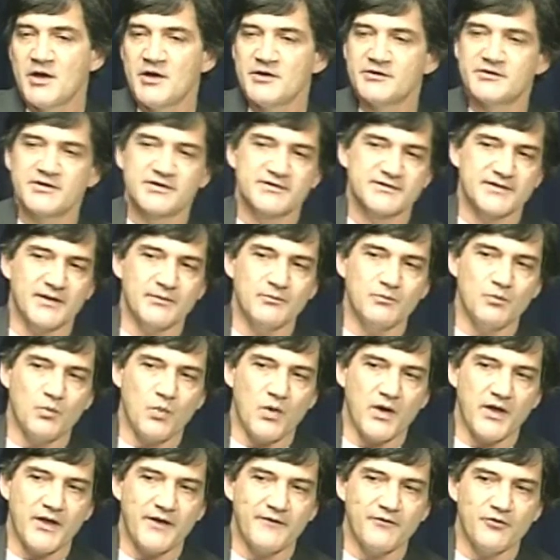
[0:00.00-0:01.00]
So some
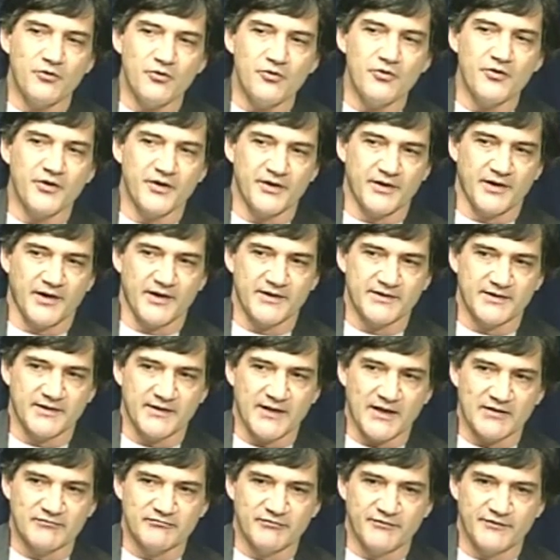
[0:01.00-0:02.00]
way of organising
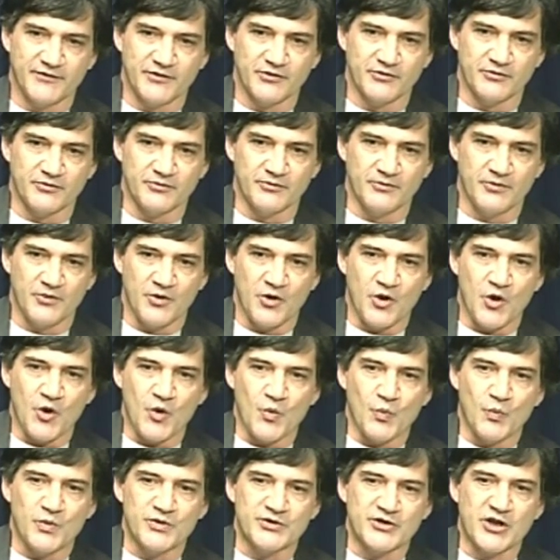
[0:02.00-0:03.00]
that review
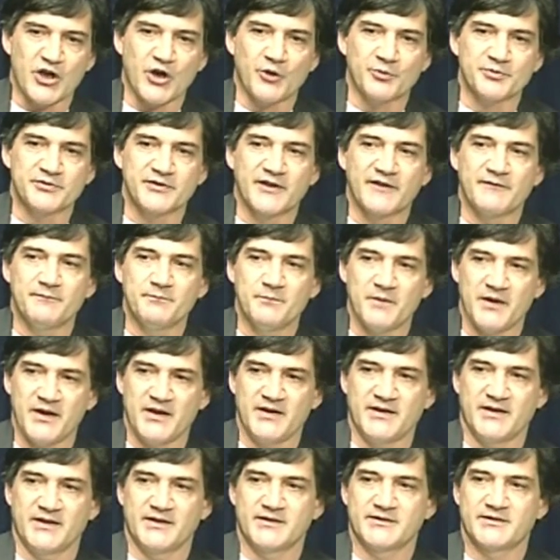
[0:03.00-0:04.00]
which helps give
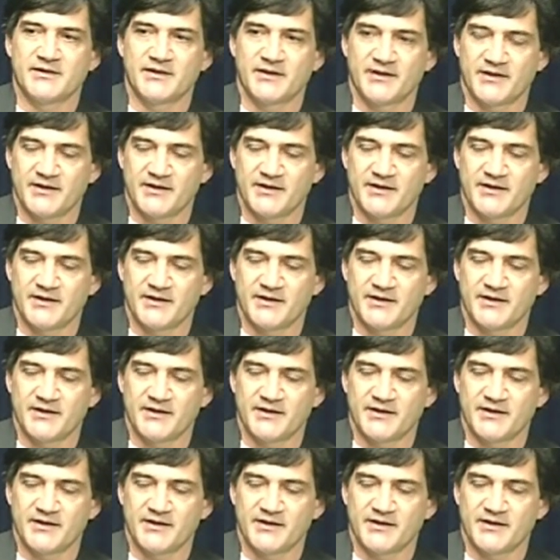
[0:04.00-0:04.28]
meaning to the